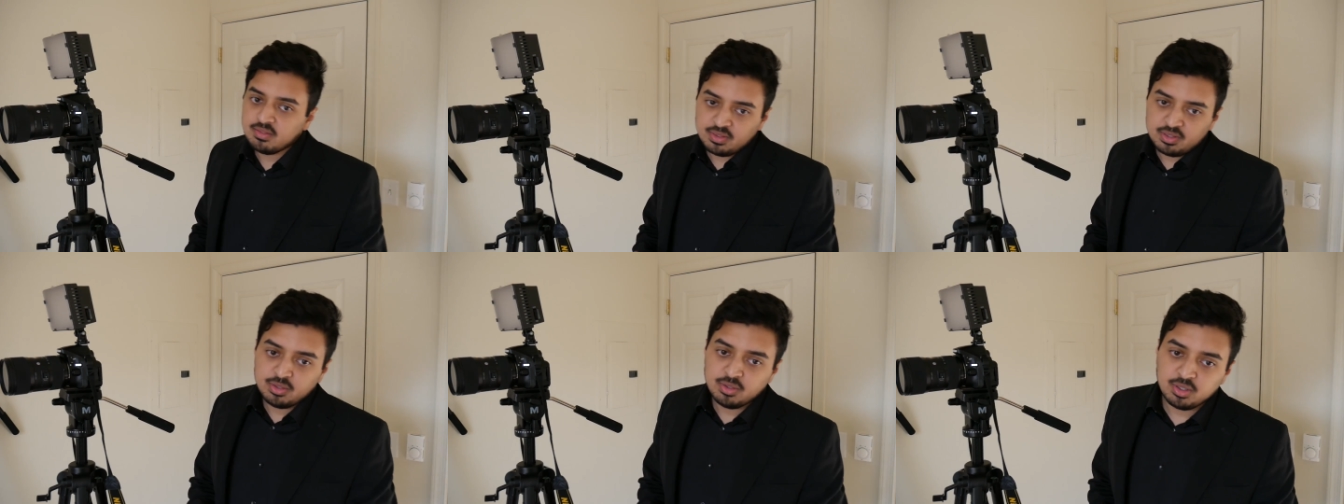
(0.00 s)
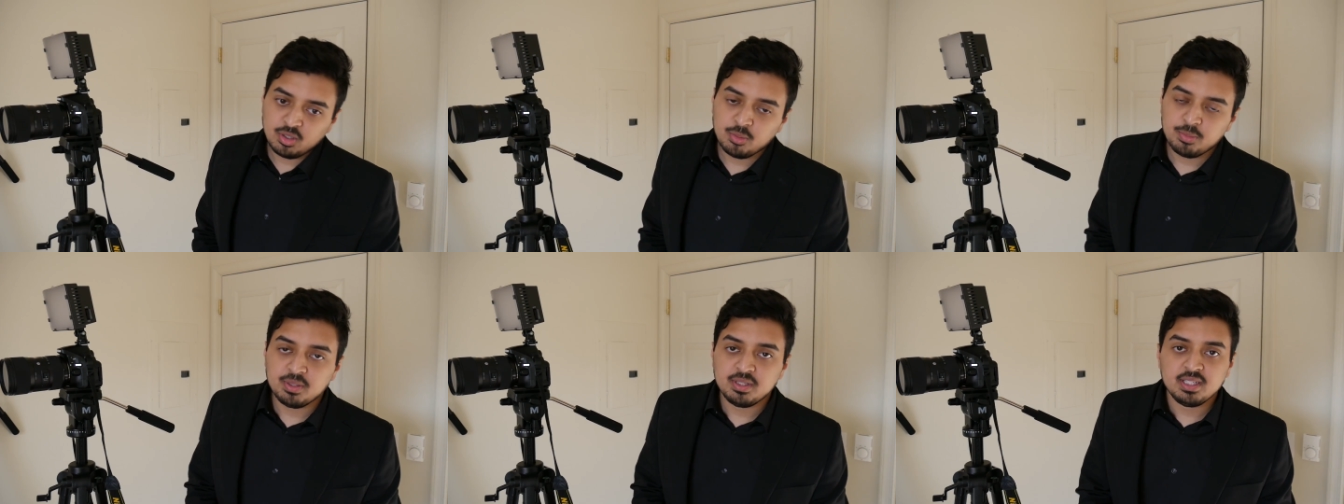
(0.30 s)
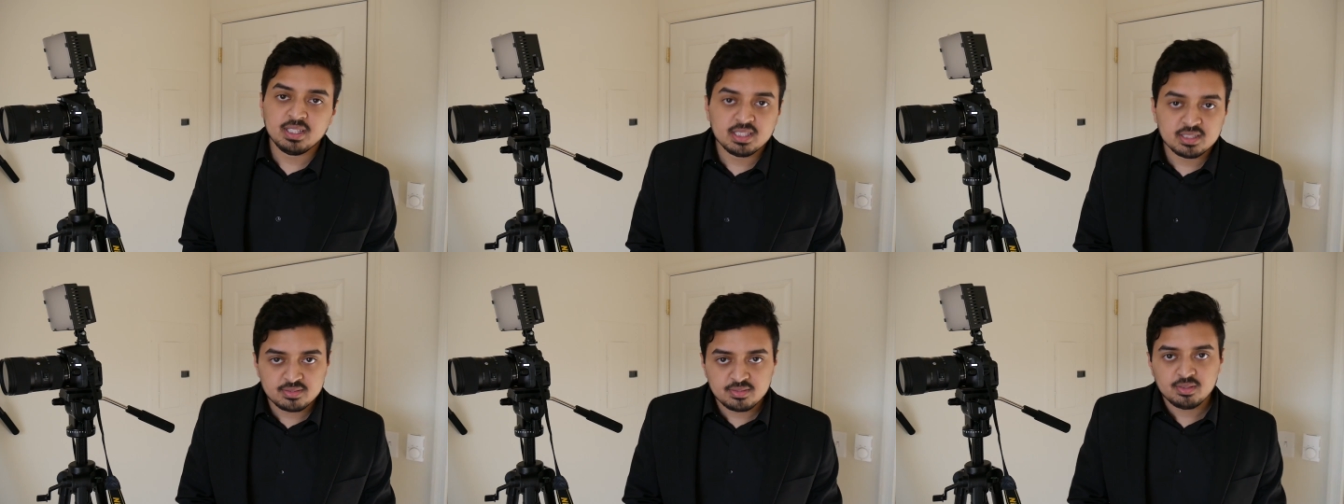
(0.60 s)
if you're doing open
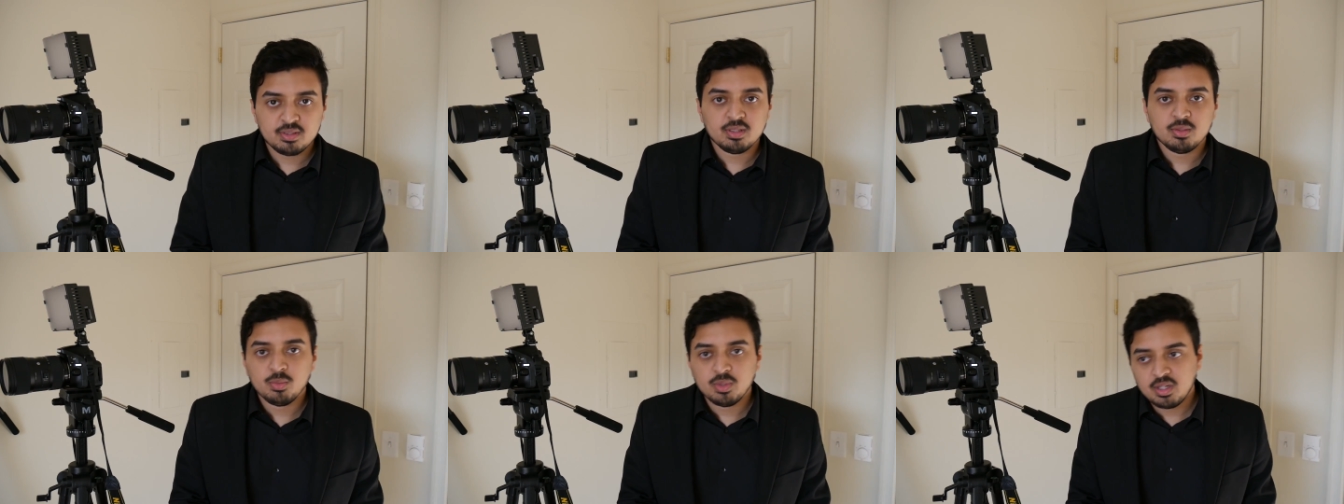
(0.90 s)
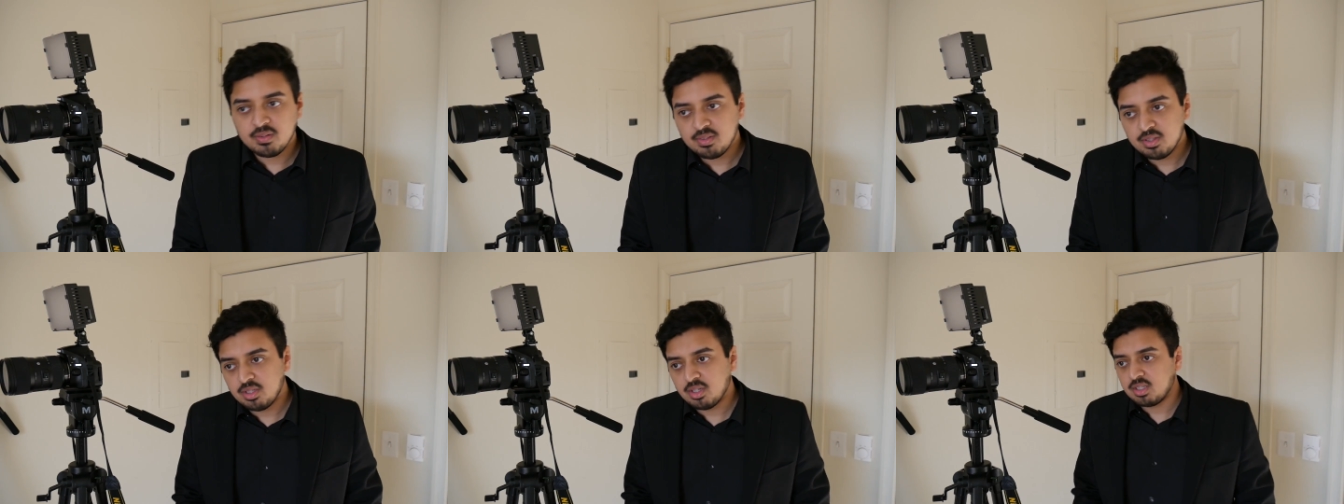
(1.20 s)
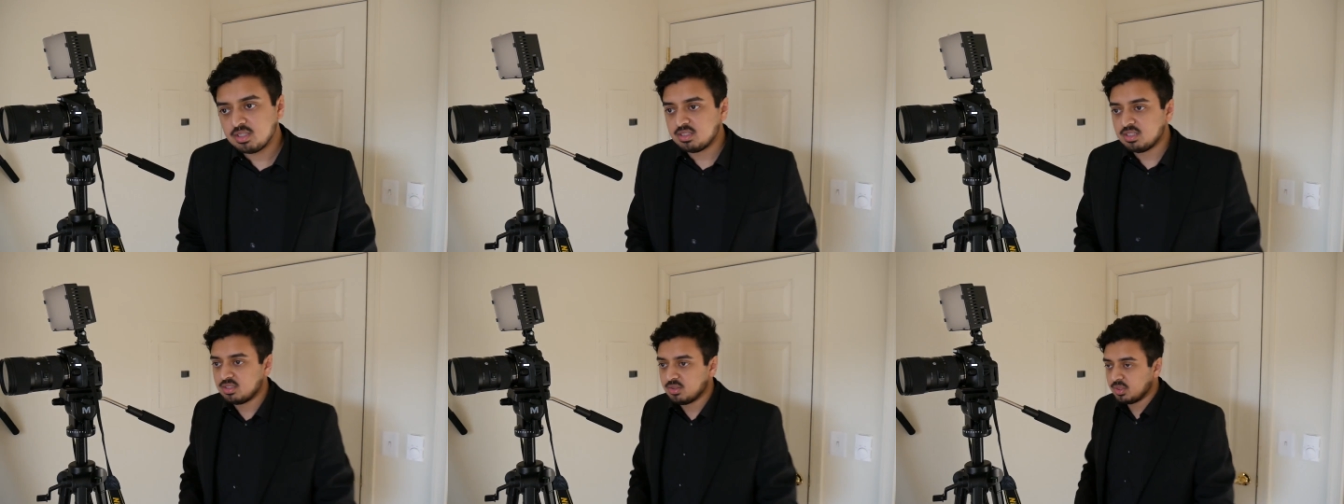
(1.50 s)
dance floor, whatever
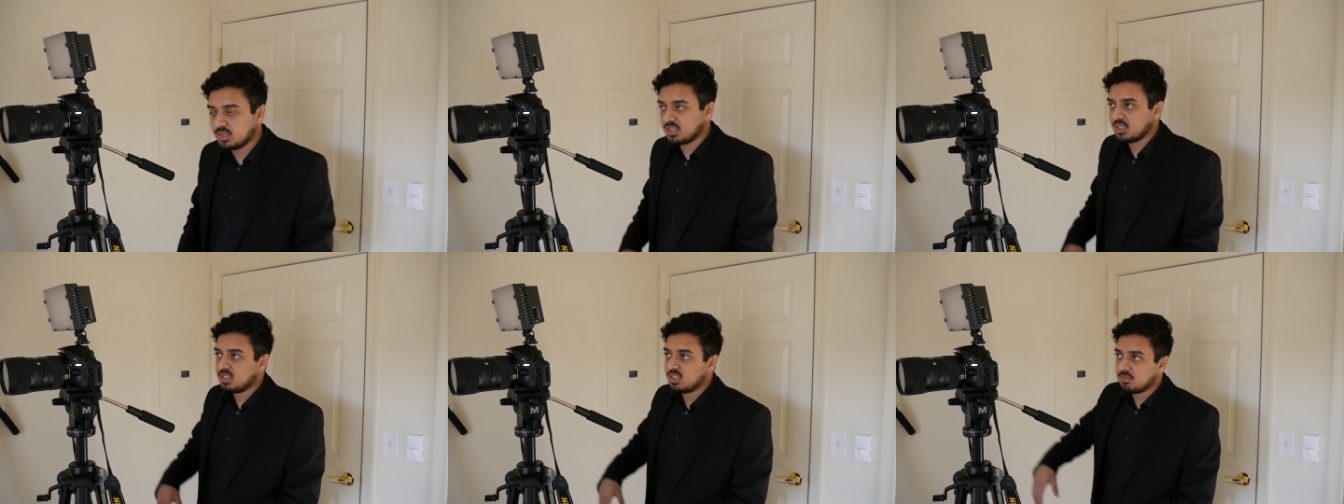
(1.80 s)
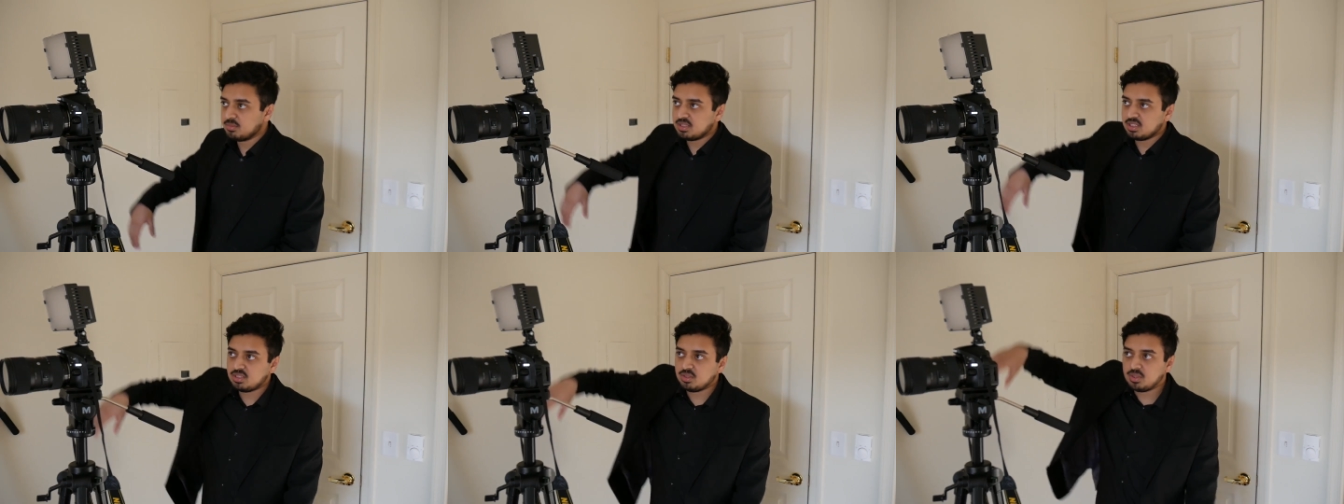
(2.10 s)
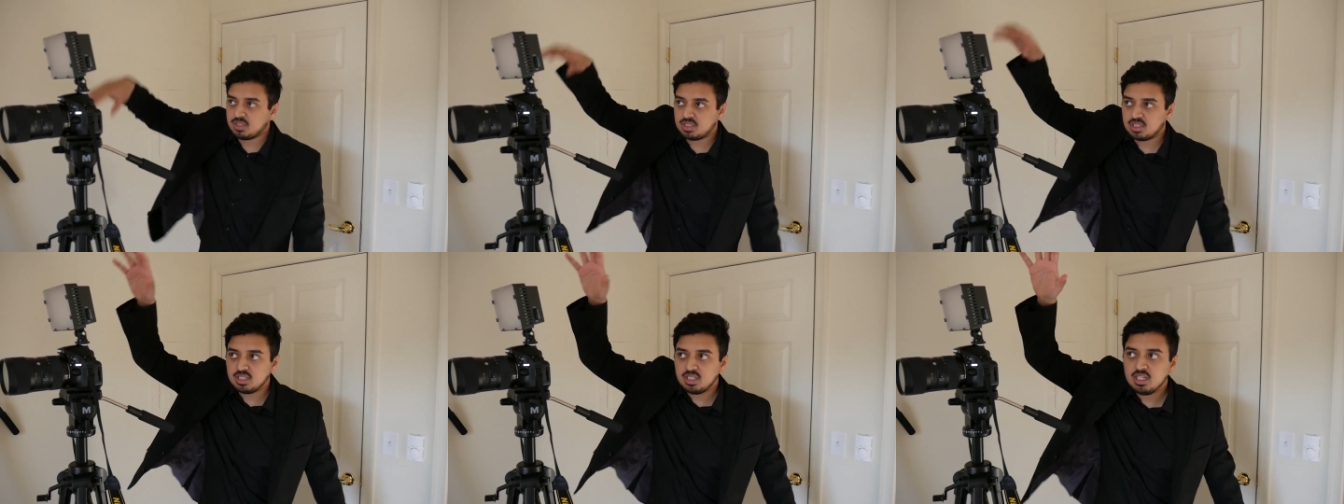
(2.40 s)
dark situation, dim
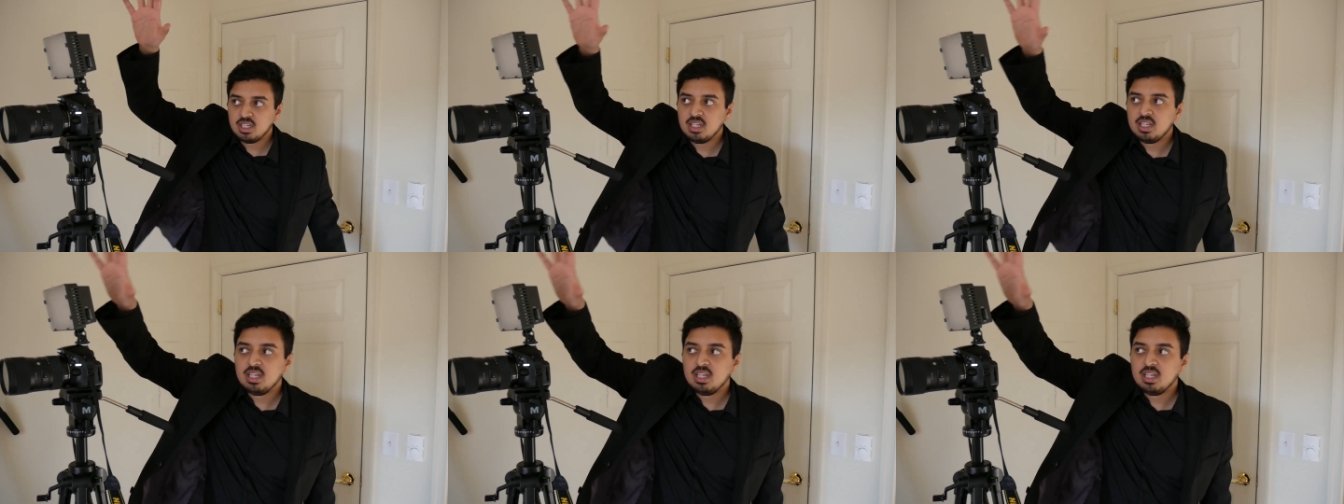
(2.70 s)
situation,